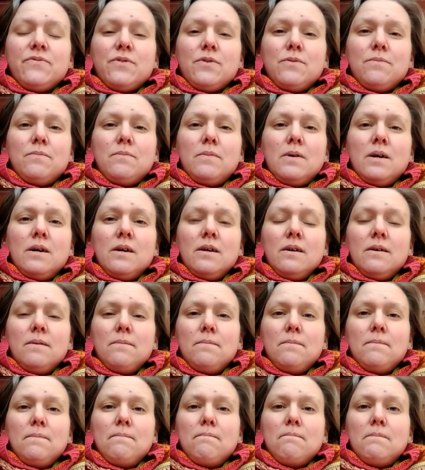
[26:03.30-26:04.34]
from
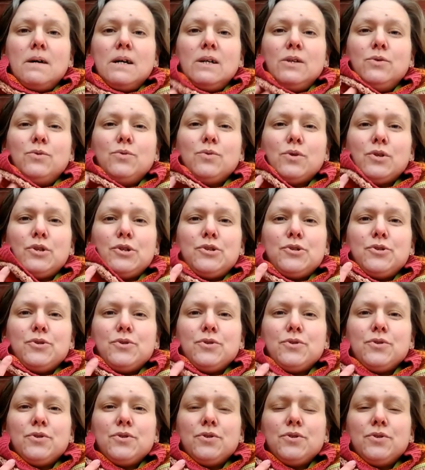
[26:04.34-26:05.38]
my Dora
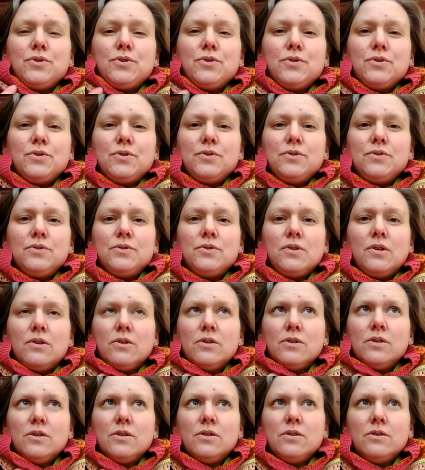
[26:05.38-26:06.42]
sock
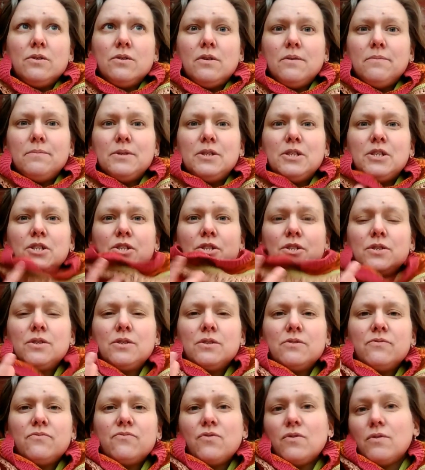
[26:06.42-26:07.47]

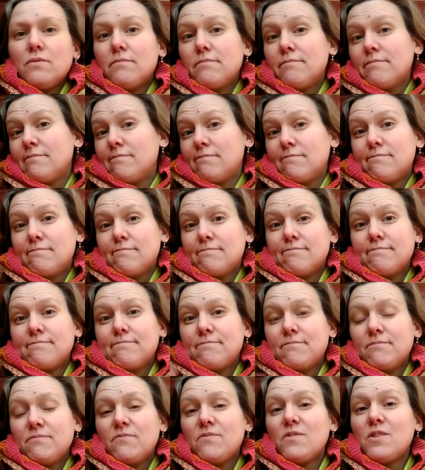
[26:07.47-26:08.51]
competition from
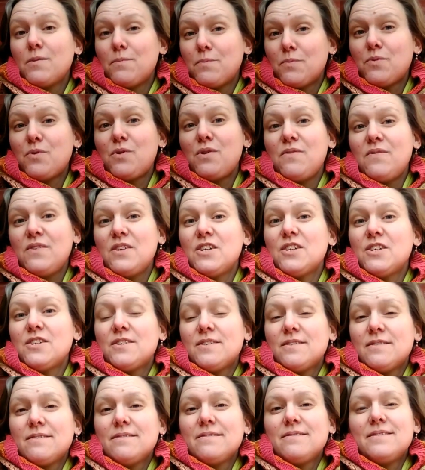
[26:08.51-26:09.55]
the
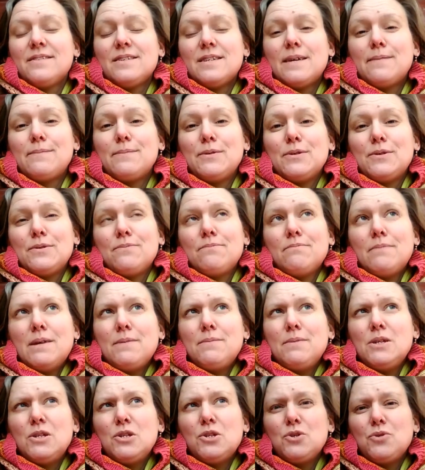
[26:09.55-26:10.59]
previous summer,
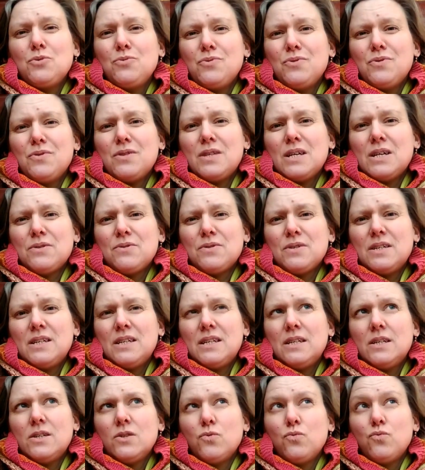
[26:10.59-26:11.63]
maybe
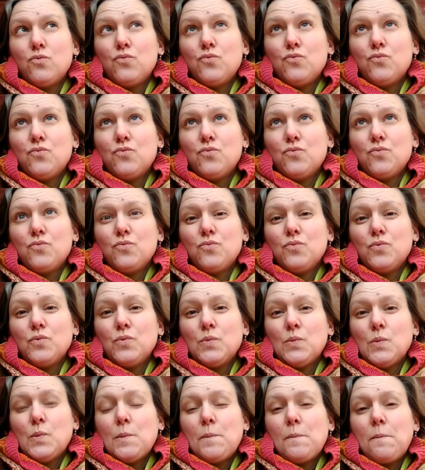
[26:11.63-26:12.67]

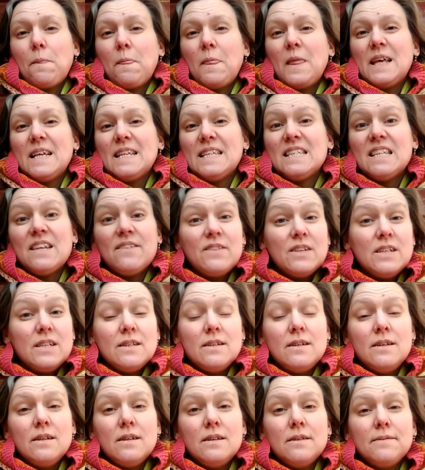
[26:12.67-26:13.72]

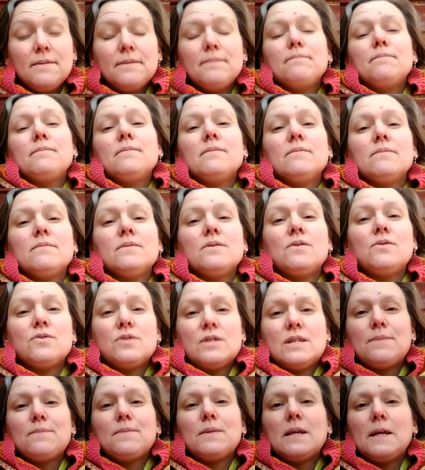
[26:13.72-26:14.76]
2017 or
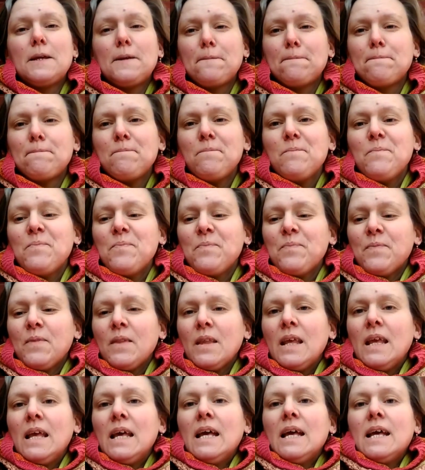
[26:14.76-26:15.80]
something.
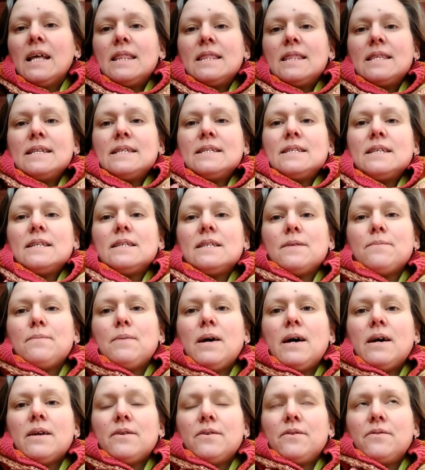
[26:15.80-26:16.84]
This is a
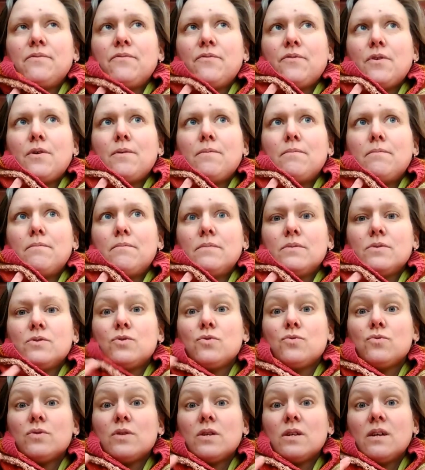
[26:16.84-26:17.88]
pattern from
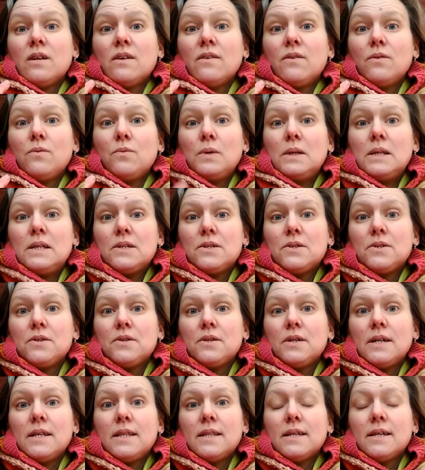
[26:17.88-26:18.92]
Susanna Winter,
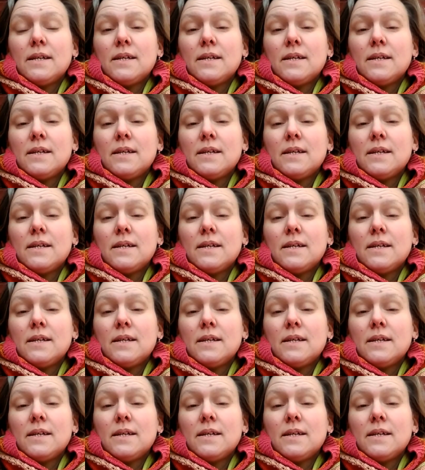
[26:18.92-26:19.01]
I'm